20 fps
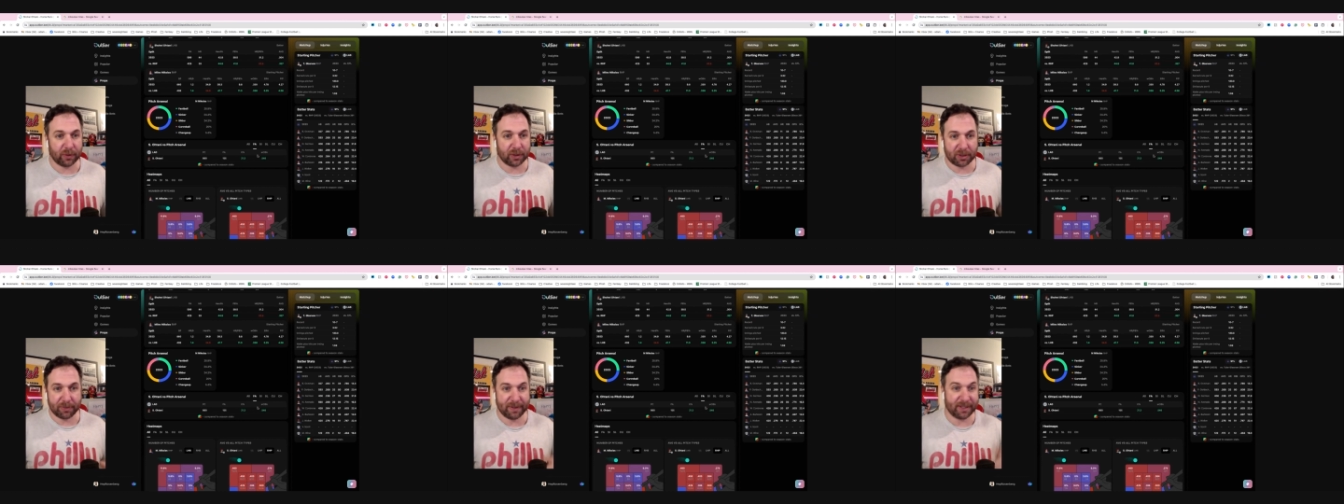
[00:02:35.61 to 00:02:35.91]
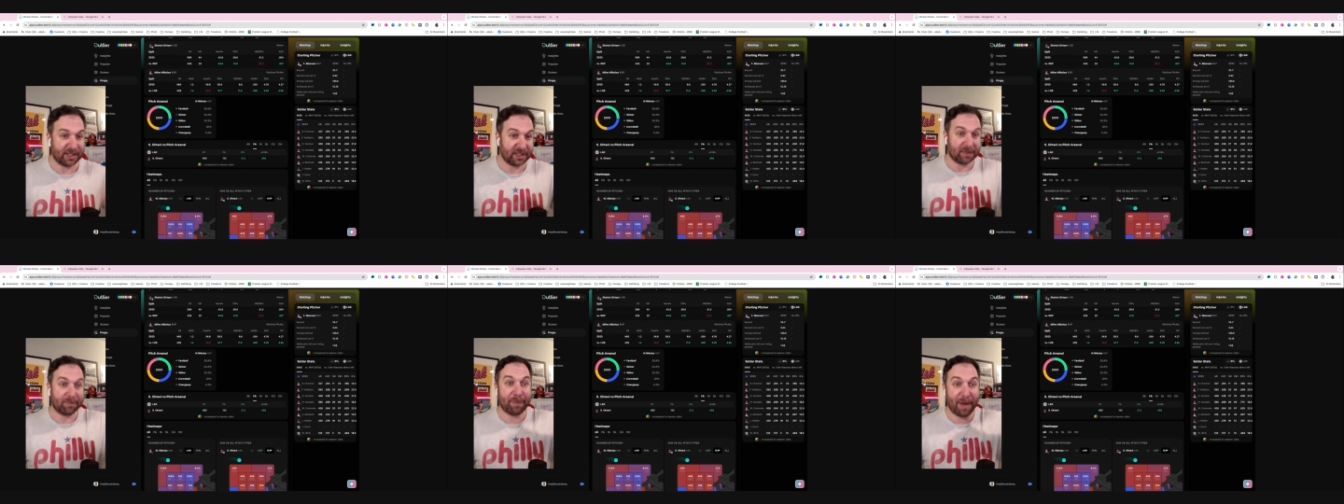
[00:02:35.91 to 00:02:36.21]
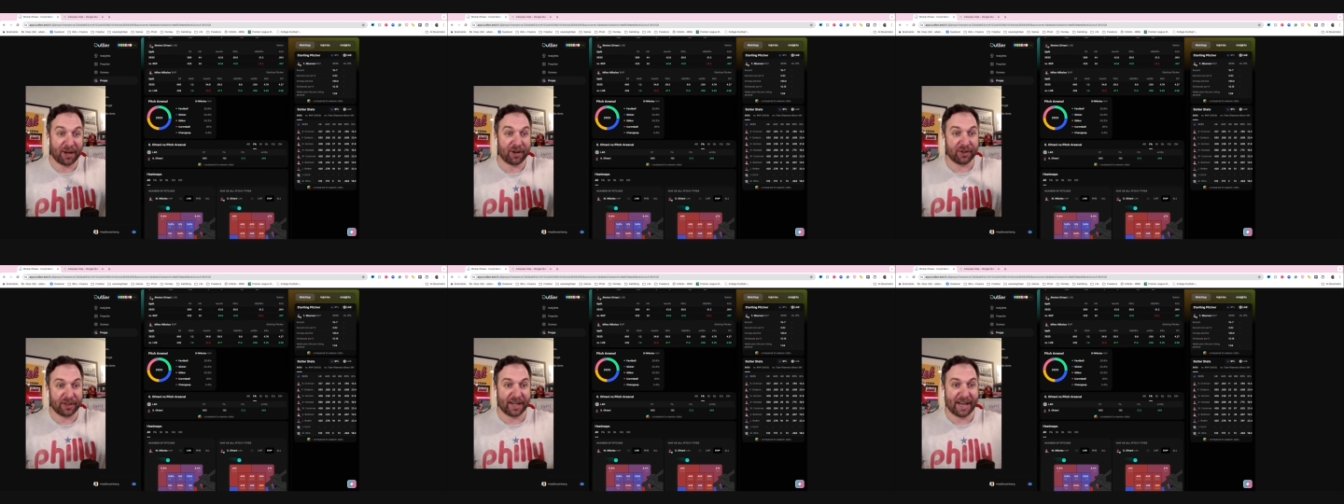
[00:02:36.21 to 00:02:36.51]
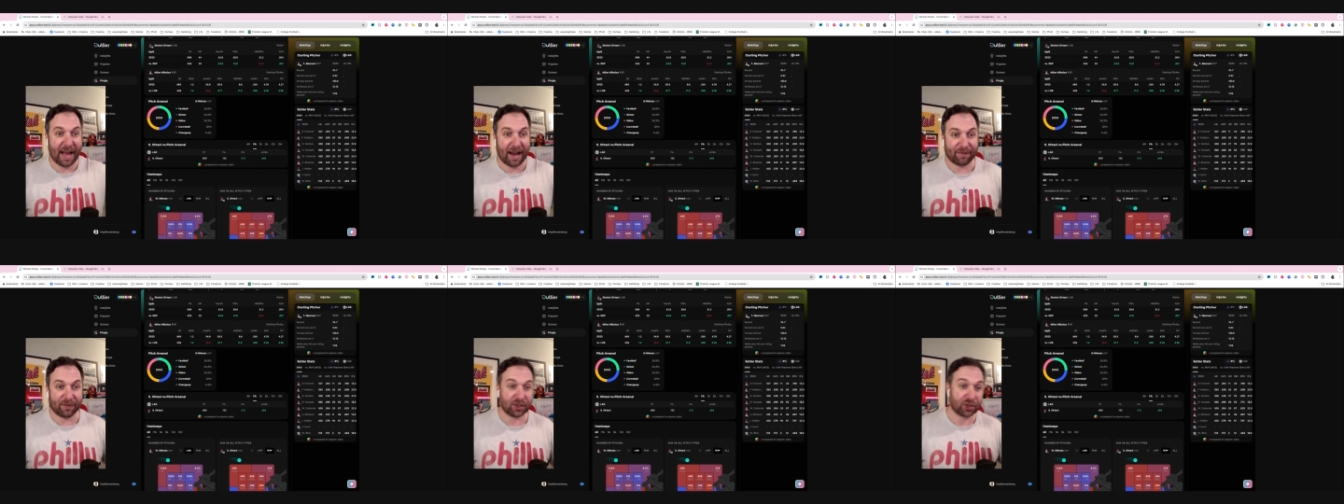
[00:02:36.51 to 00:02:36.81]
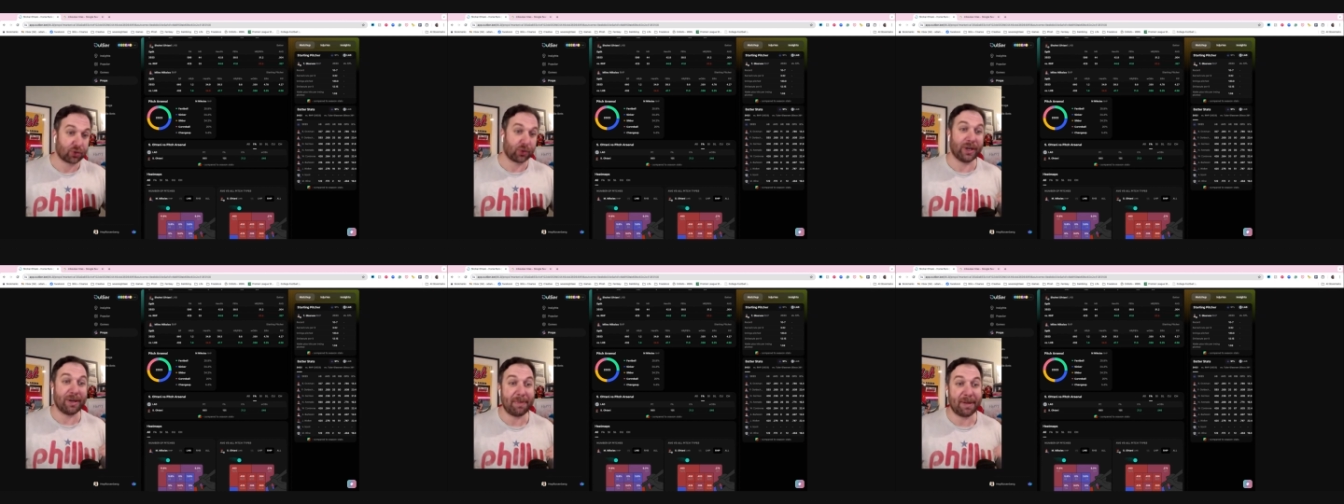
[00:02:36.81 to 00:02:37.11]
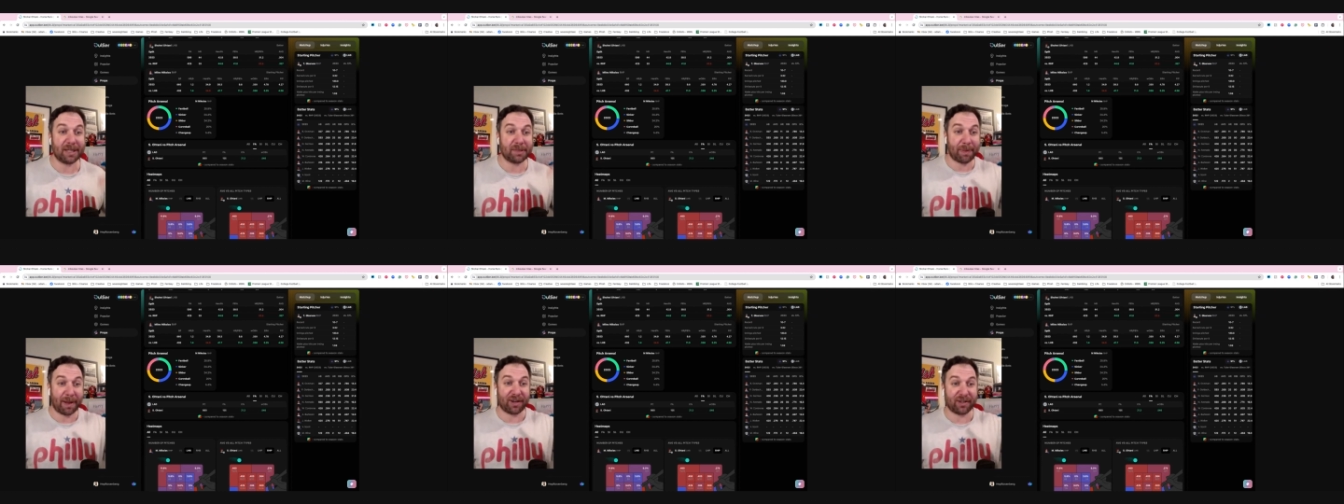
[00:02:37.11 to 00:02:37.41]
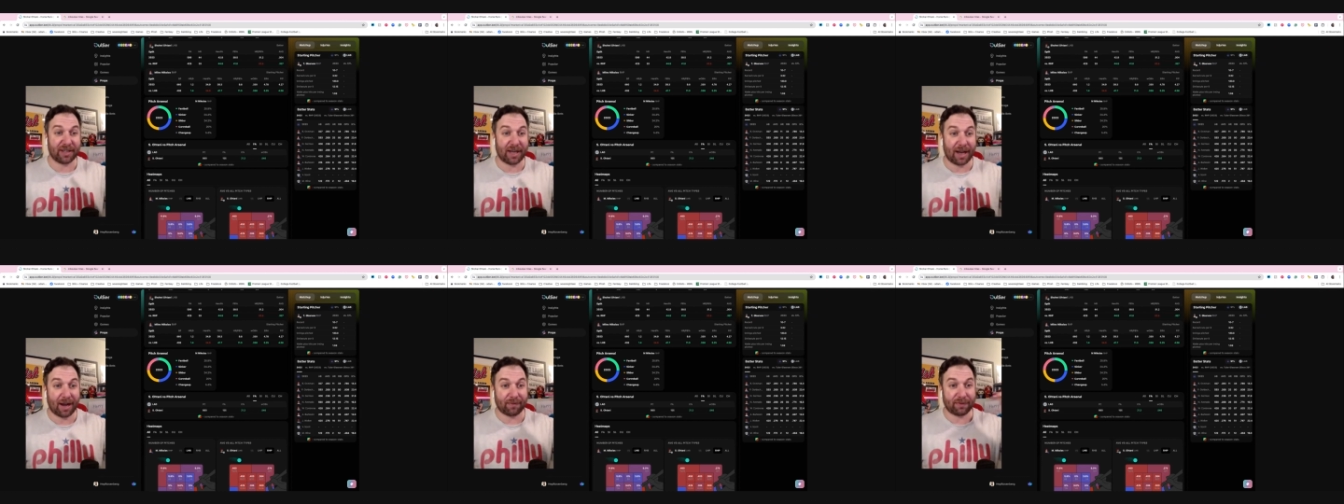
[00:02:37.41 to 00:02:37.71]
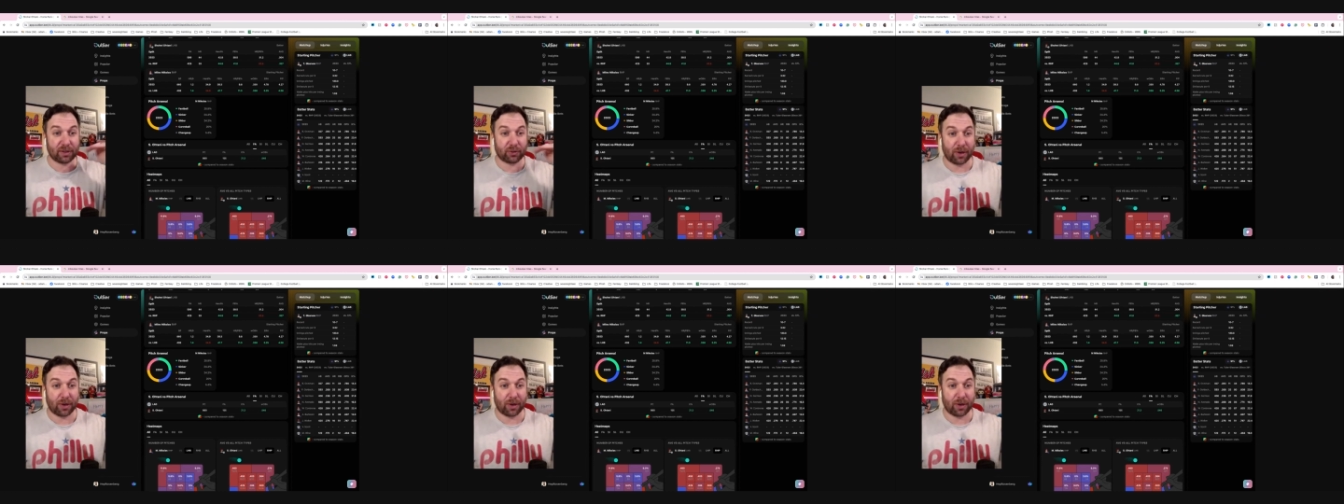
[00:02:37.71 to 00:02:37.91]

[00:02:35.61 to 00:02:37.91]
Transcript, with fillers: which means it's better than average. Green means better than average.